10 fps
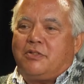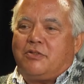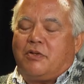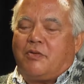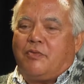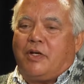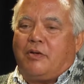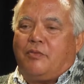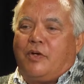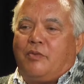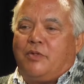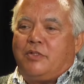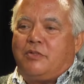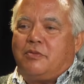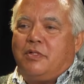So I
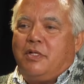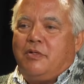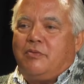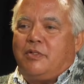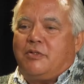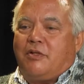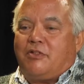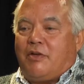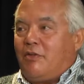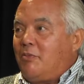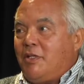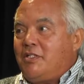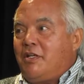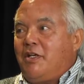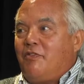went to El Salvador, a
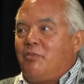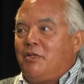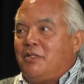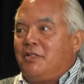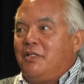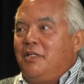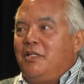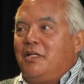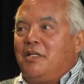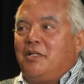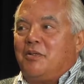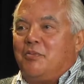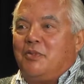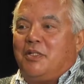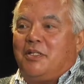place I'd never been,
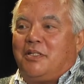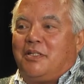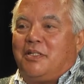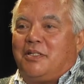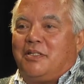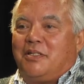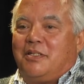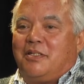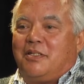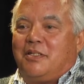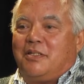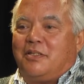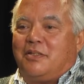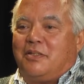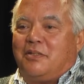and
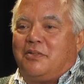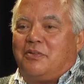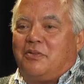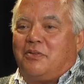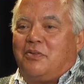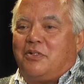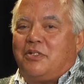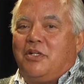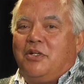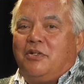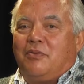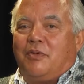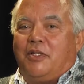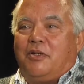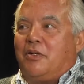so of course
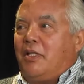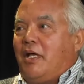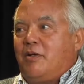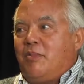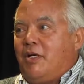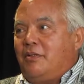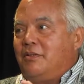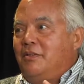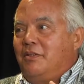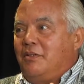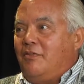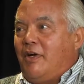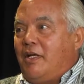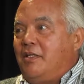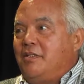we hear a lot about the
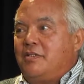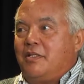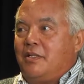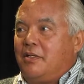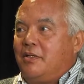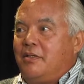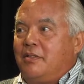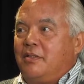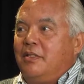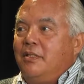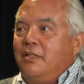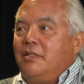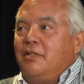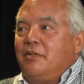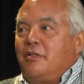violence there and
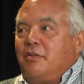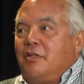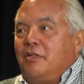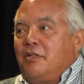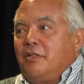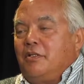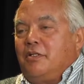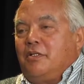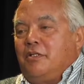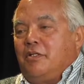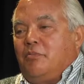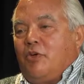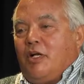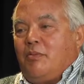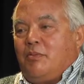the
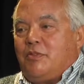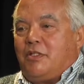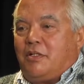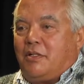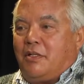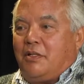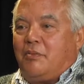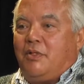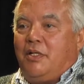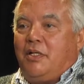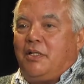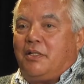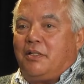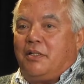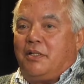problems there,
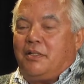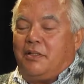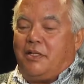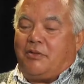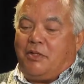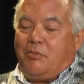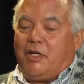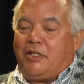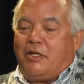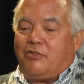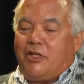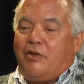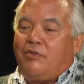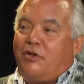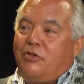and you have to keep in mind that El
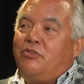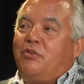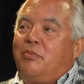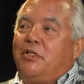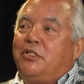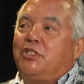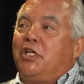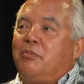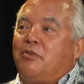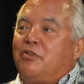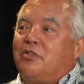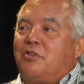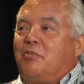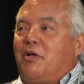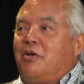Salvador used to be the gem of
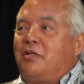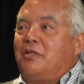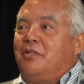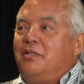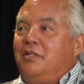Central America.